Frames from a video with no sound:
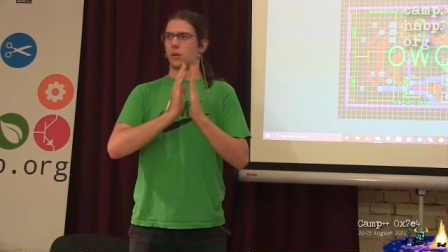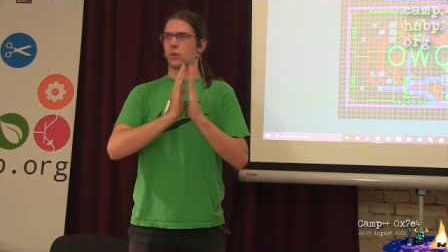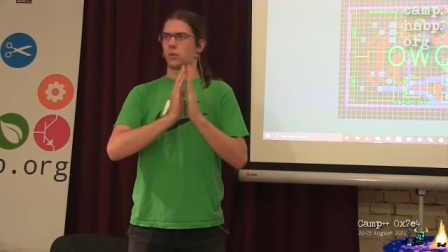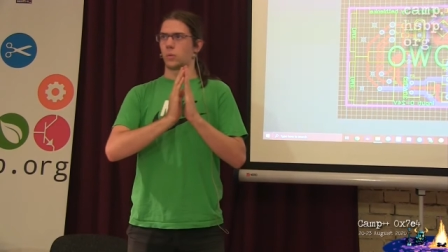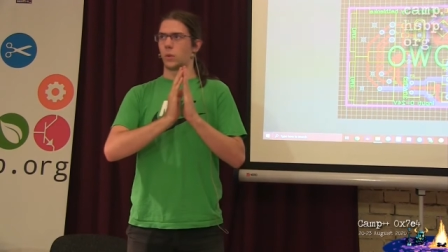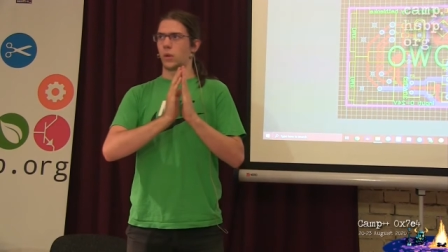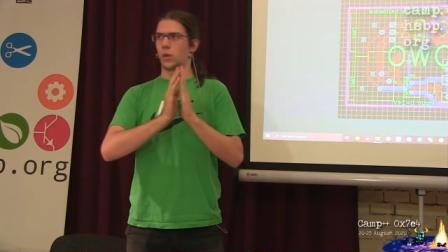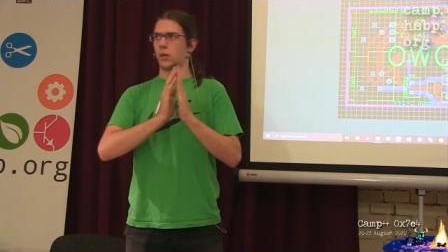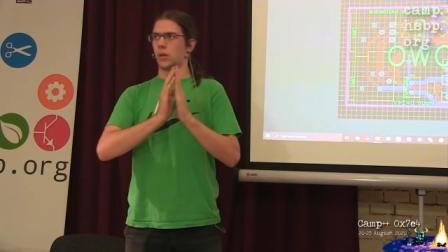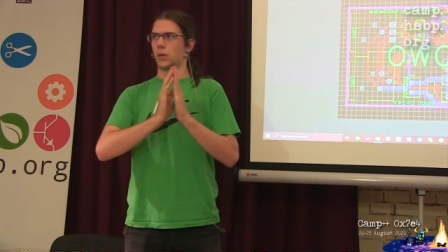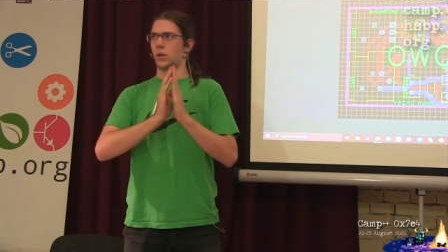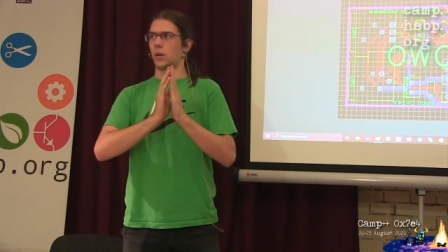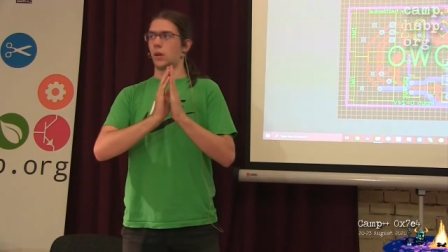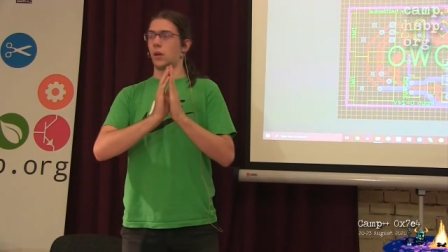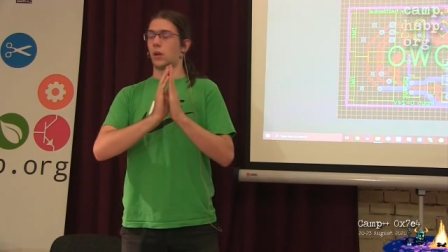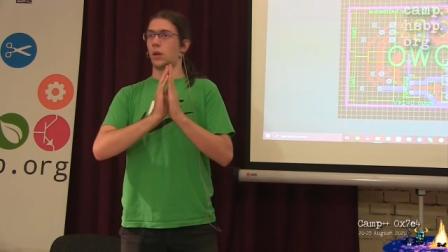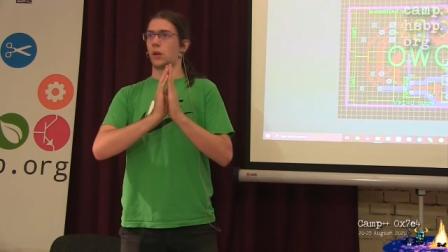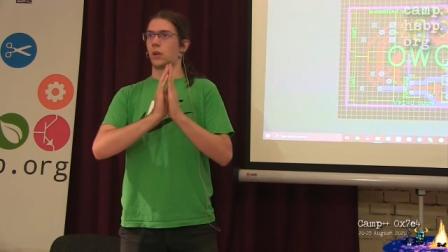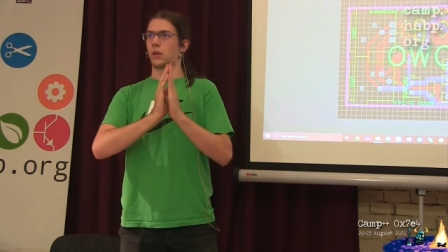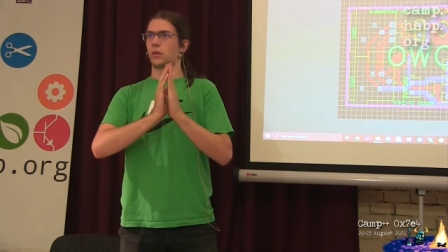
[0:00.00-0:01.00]

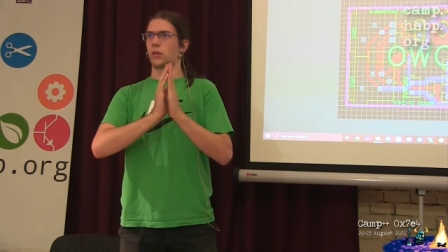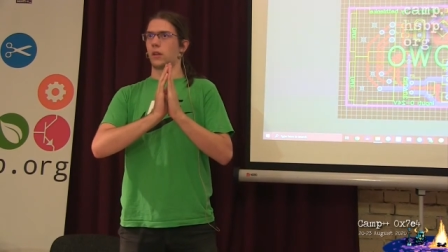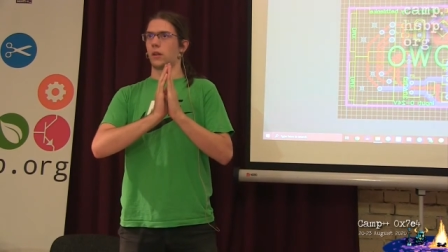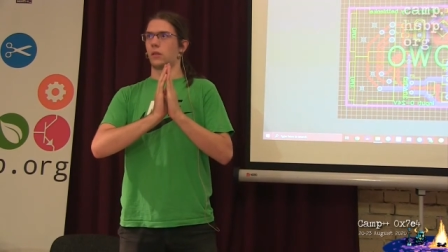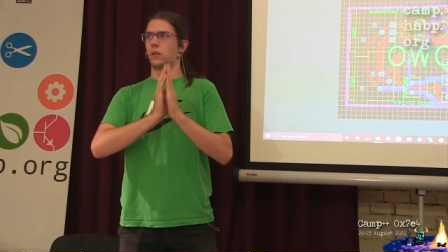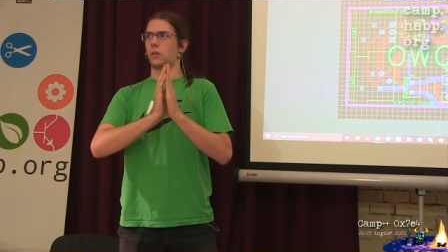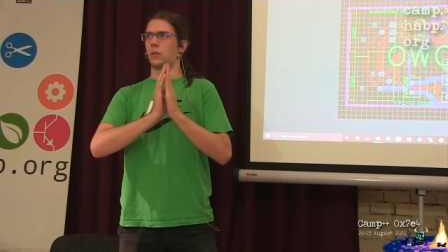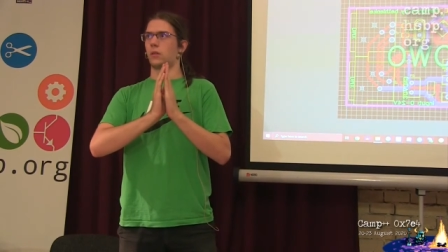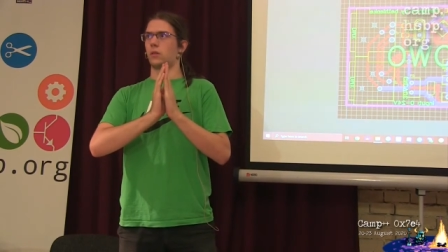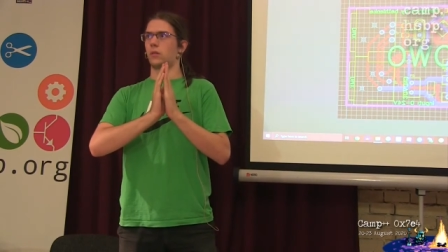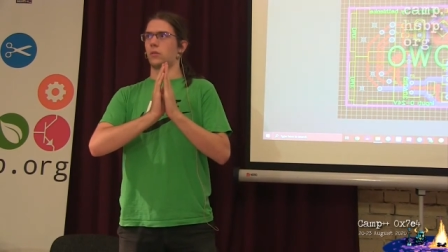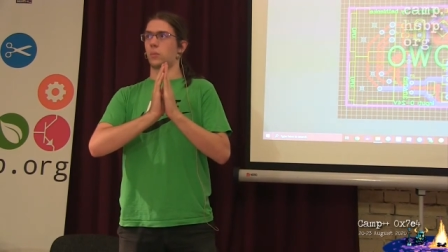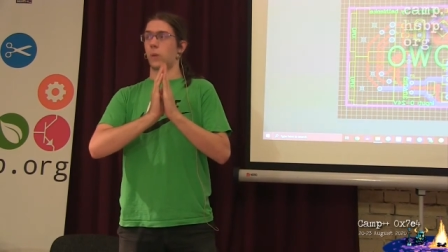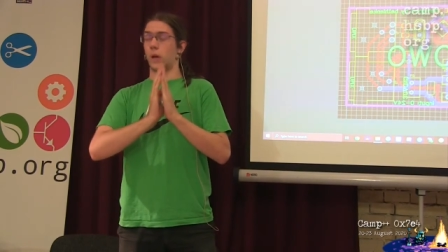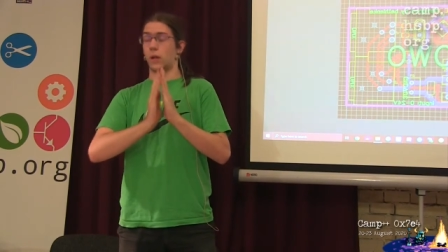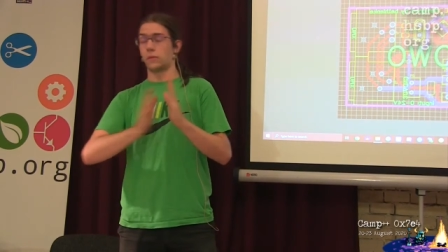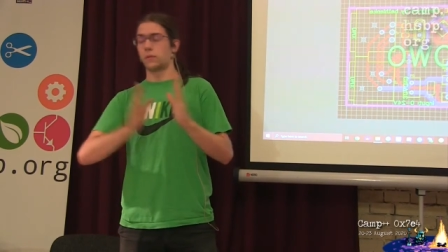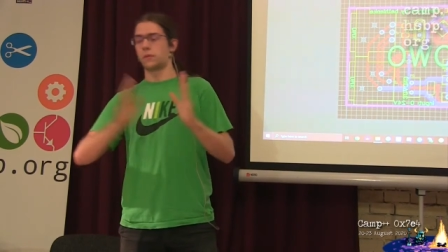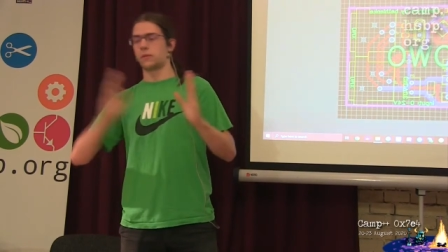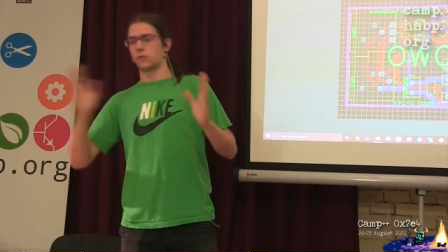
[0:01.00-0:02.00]
10, uh,
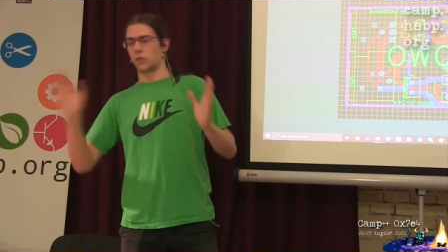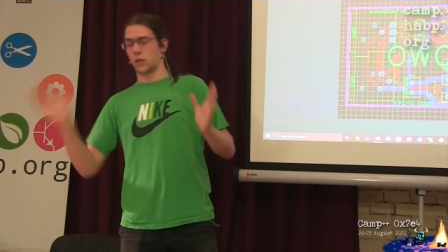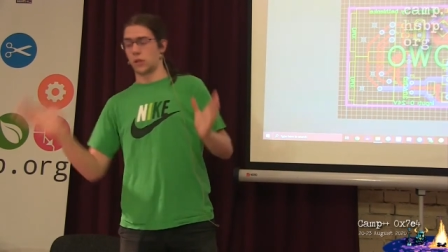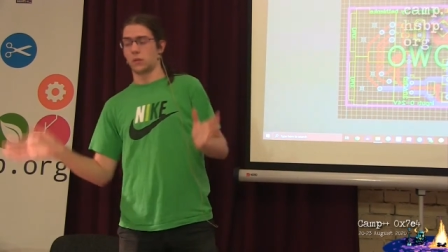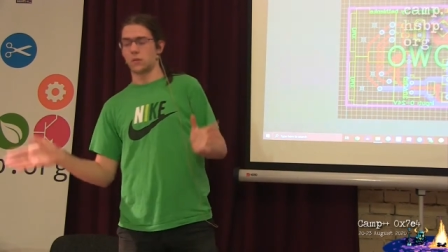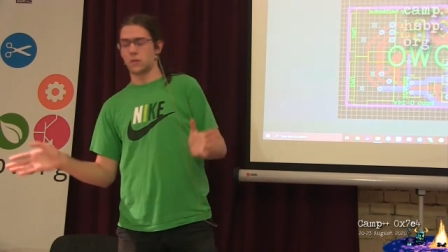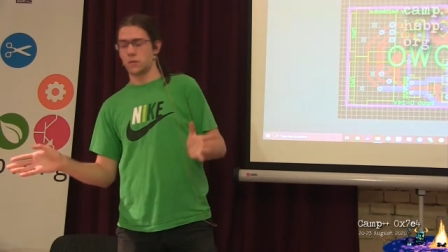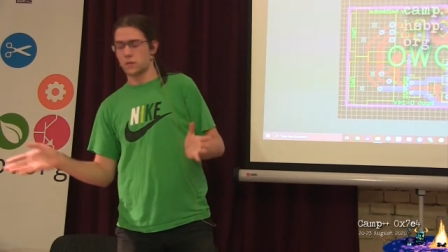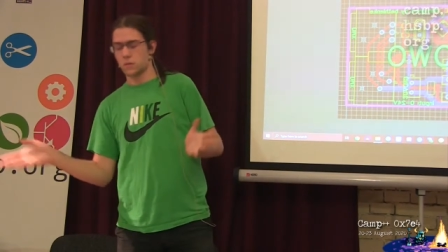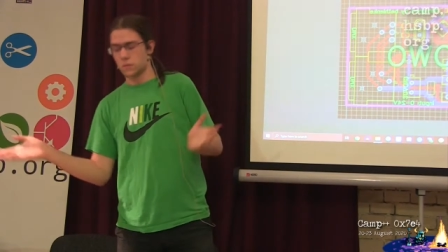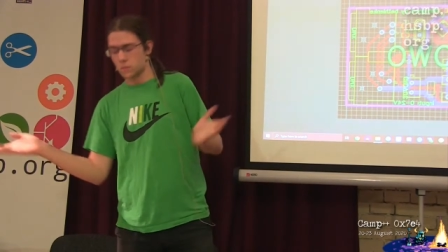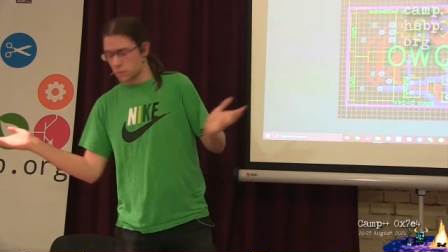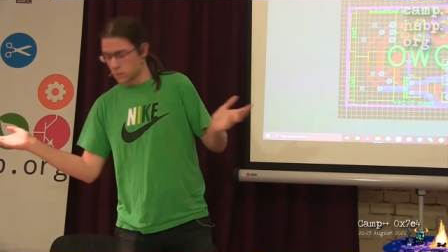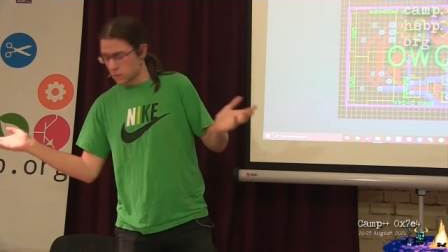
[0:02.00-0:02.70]
12 channels,